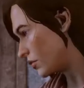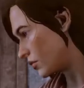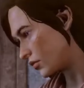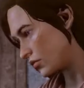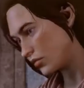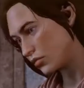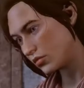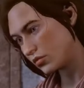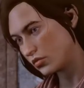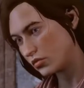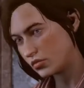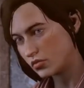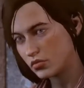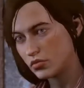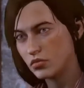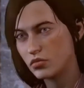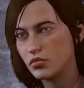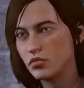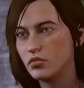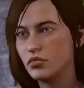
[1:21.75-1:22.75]

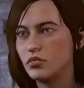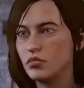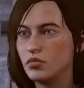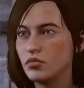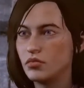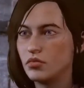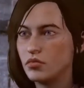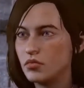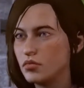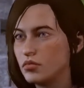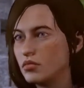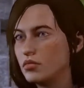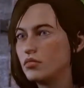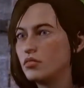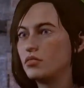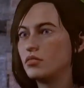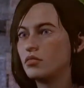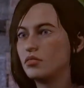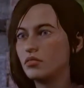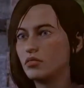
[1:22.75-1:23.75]

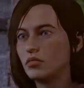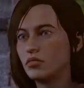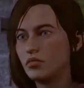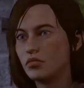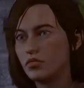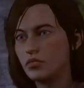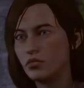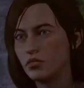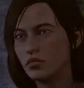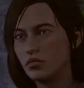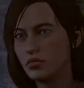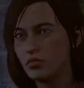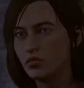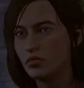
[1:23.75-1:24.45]
Nobody speaks.